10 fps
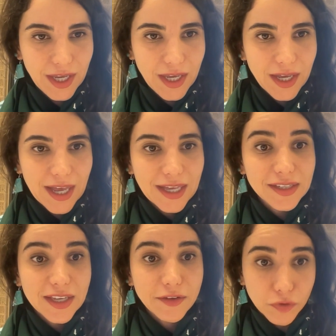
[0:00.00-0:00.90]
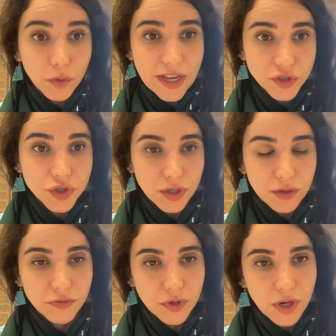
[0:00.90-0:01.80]
and influential
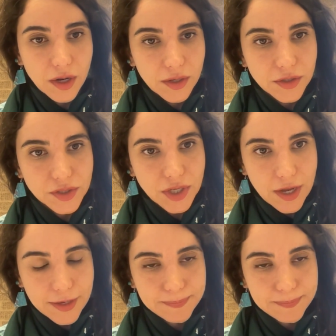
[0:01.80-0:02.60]
for longer time.